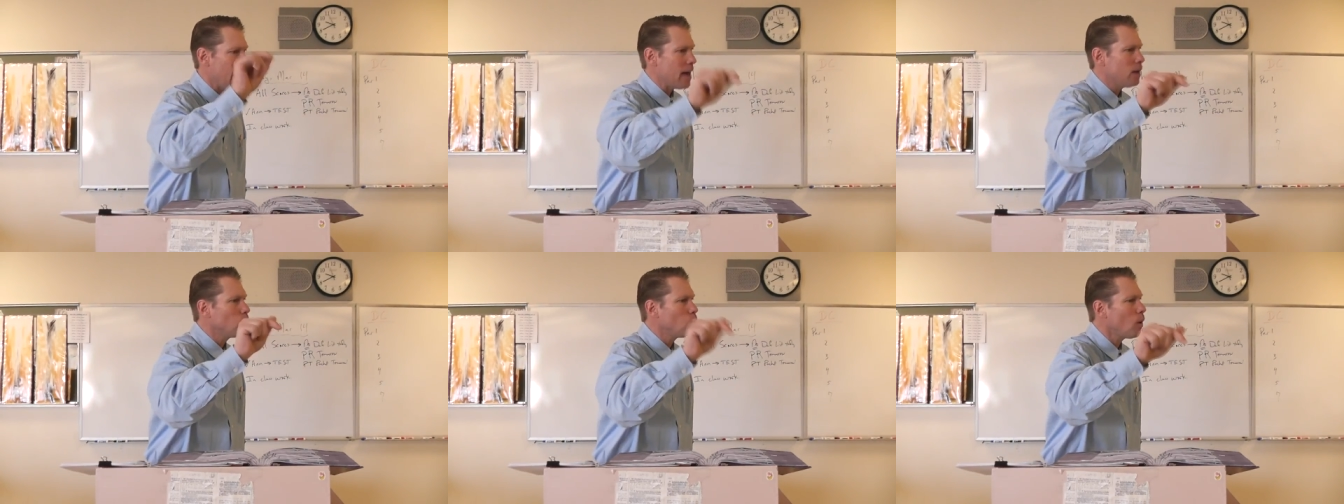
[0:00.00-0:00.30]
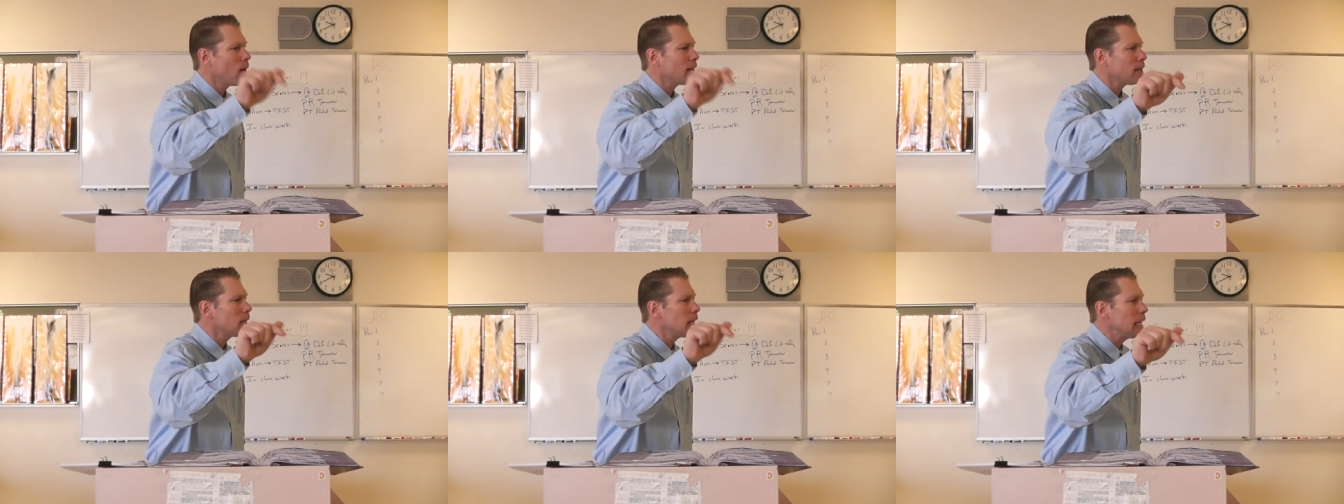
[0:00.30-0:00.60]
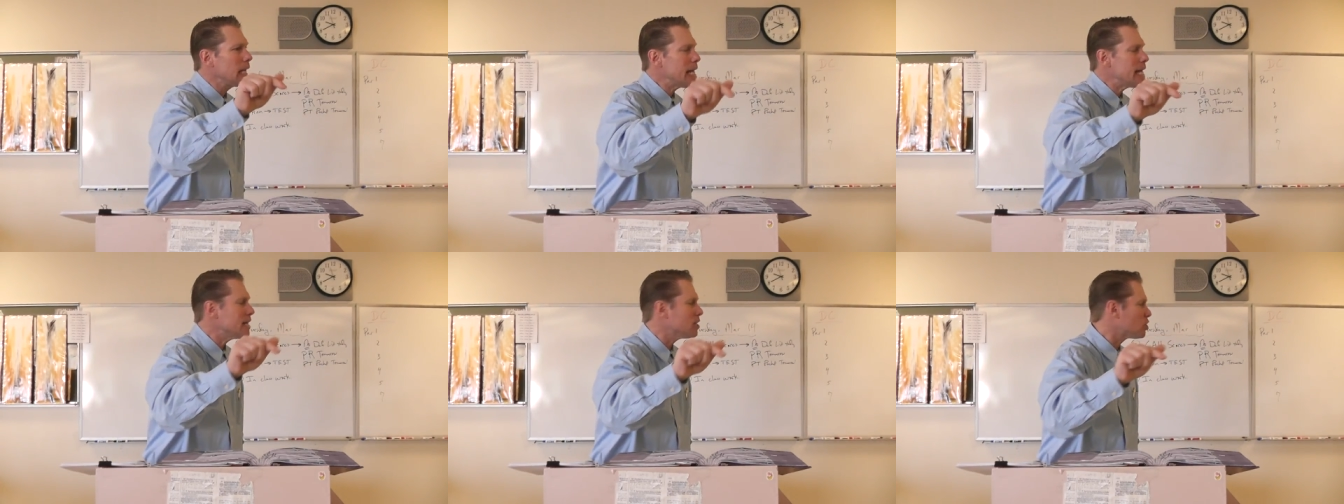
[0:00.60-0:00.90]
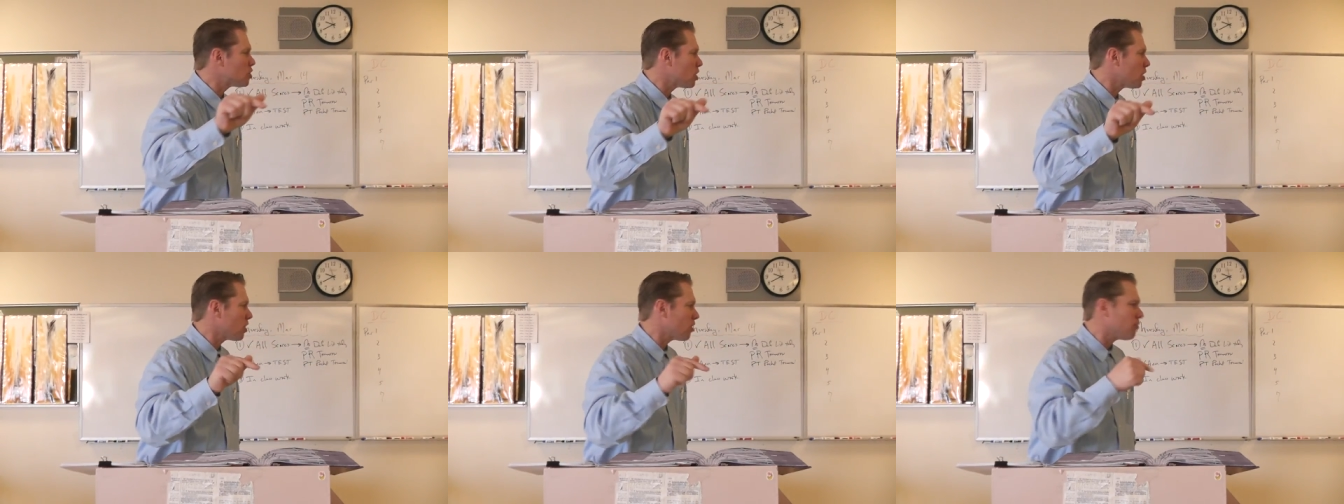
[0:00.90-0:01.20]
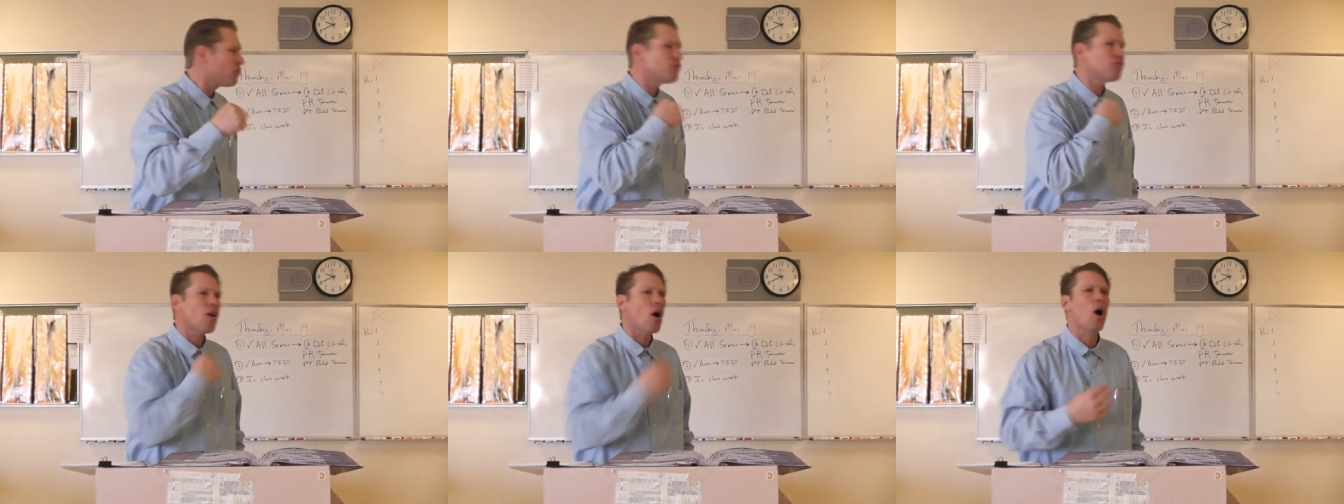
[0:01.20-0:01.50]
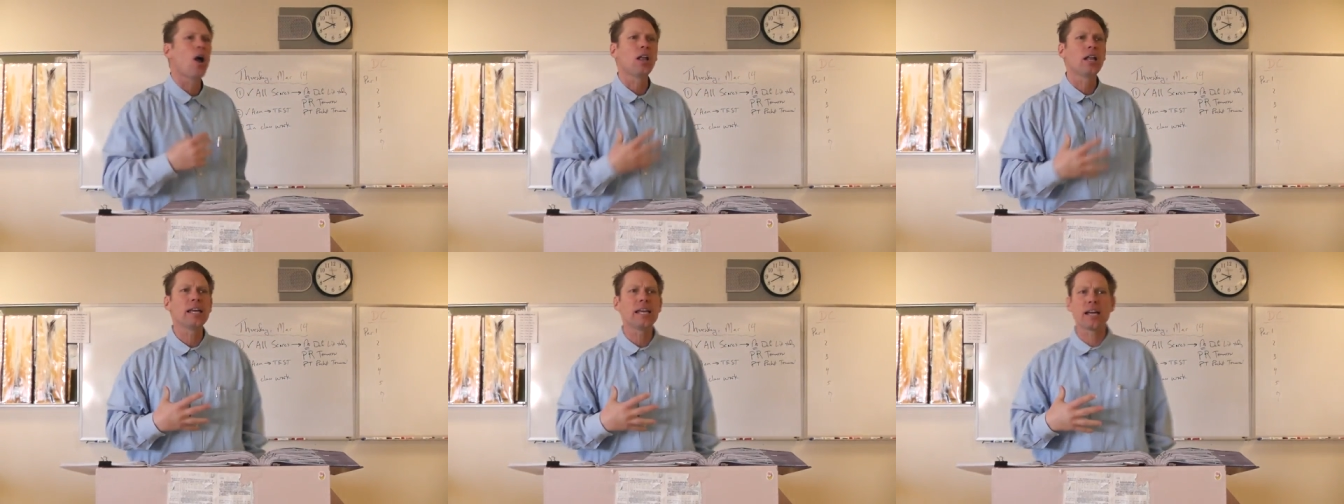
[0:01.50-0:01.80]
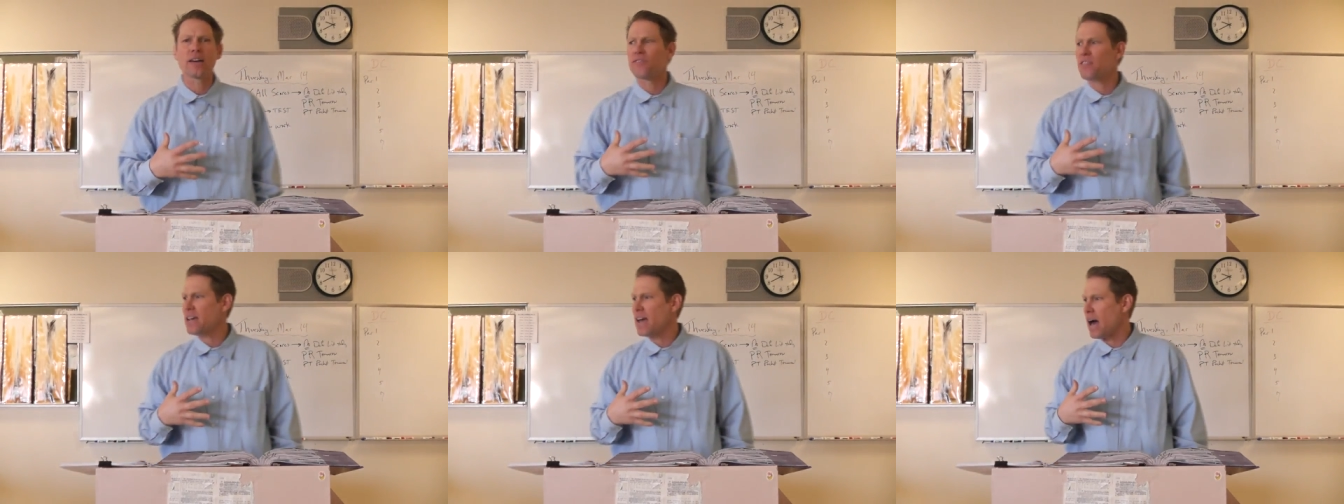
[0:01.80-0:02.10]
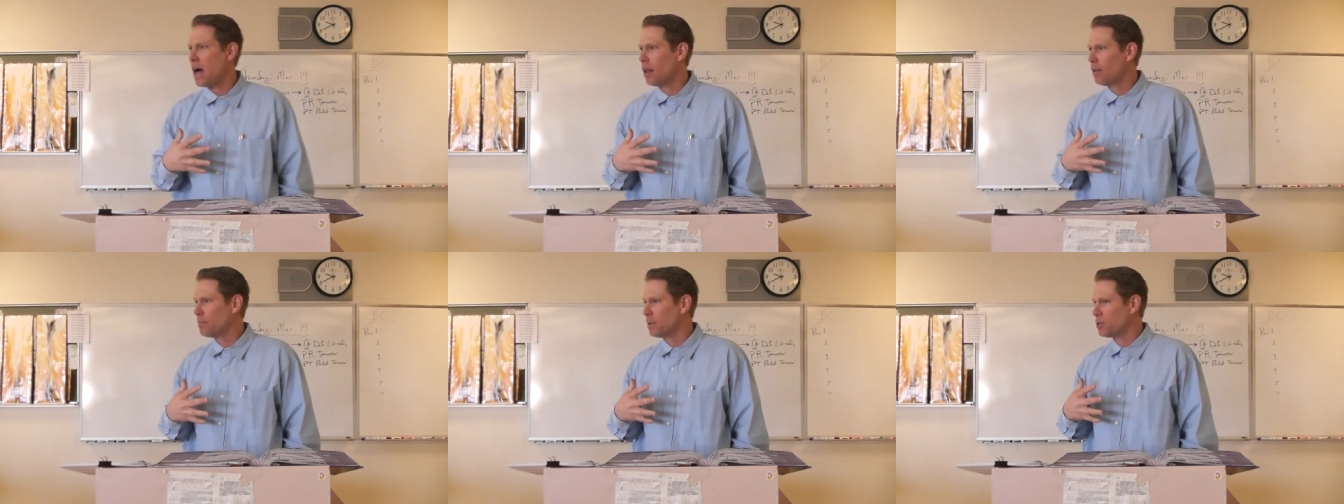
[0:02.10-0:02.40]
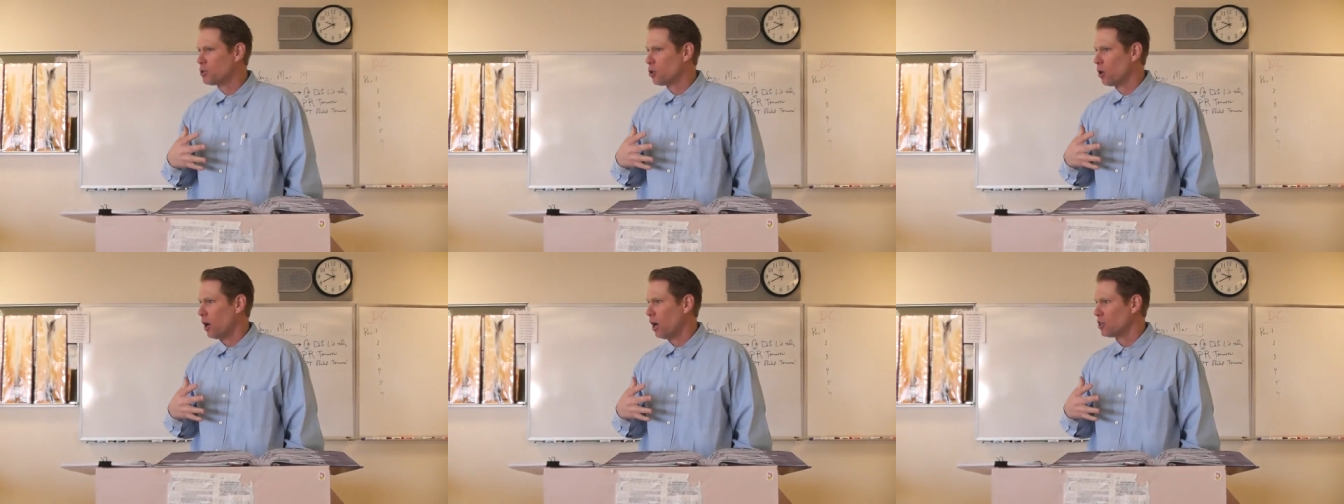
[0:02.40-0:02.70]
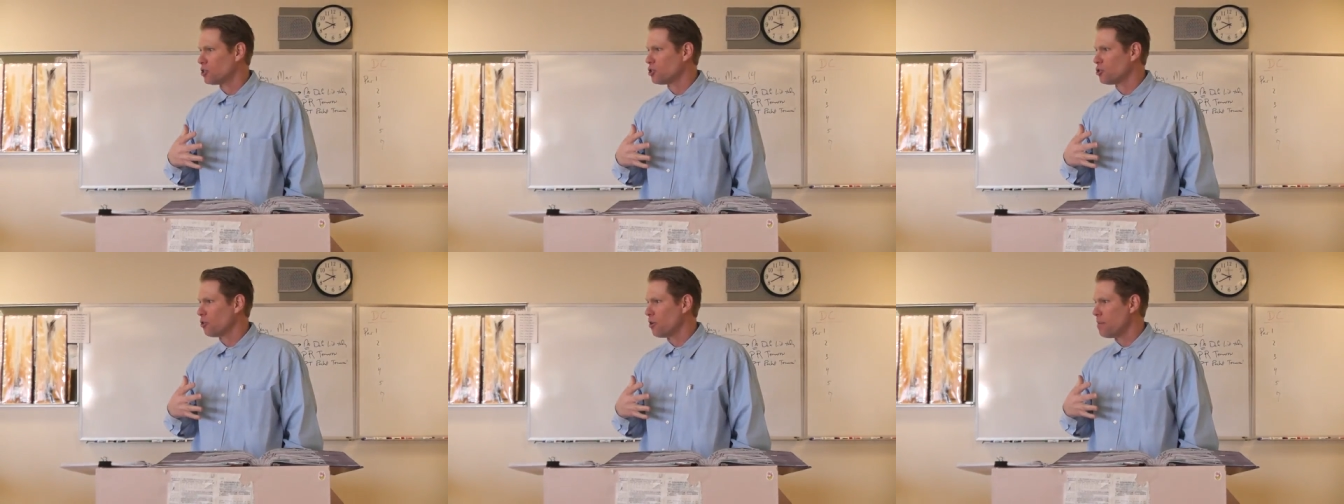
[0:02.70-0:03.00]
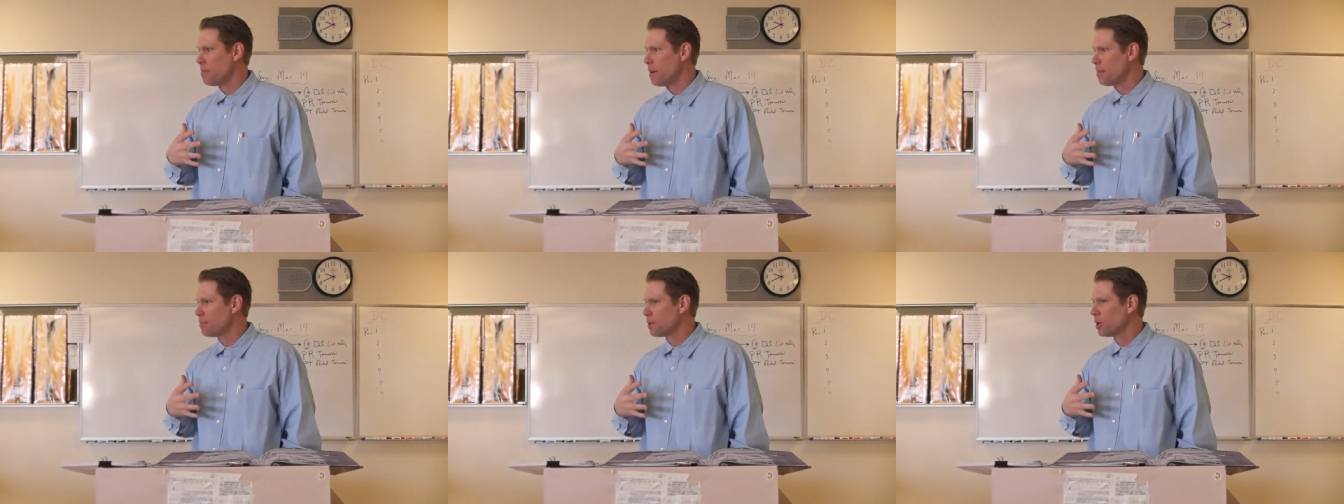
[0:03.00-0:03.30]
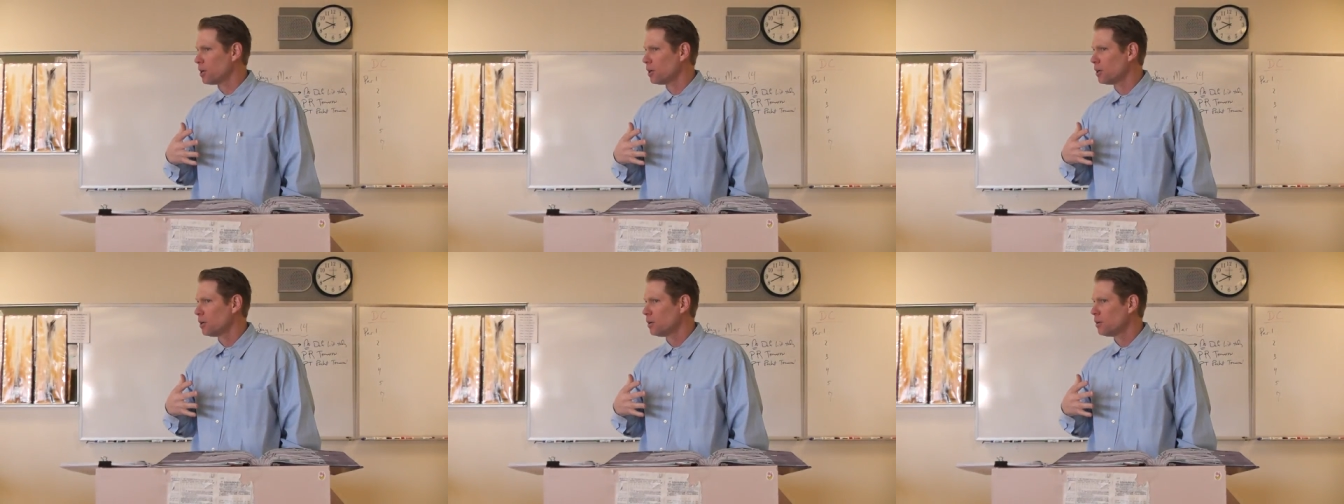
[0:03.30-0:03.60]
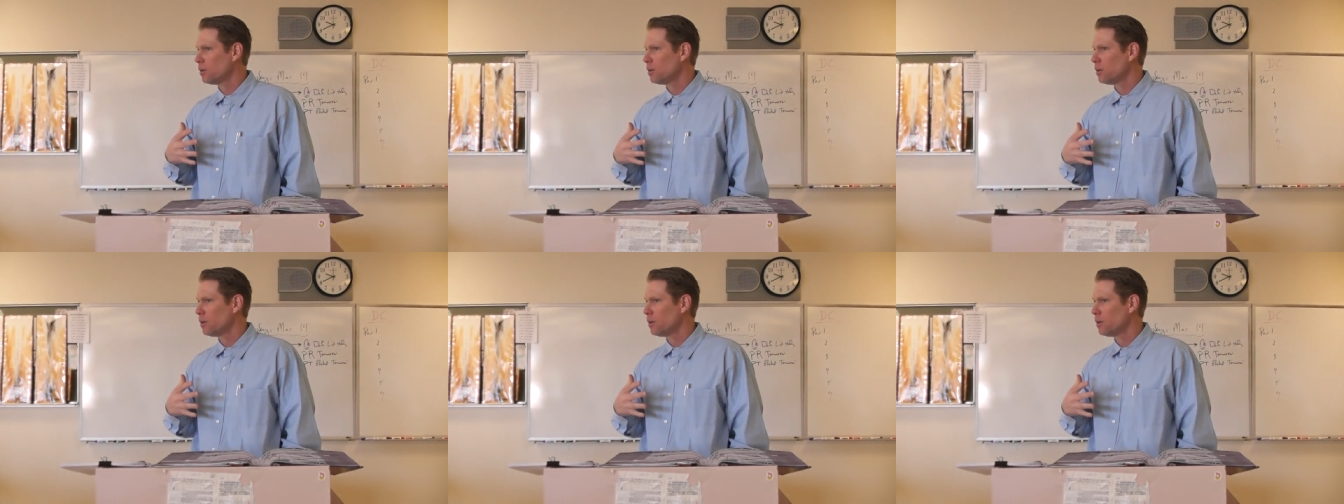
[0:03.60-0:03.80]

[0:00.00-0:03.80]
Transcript: and what leads to the falling of the albatross? Do you remember?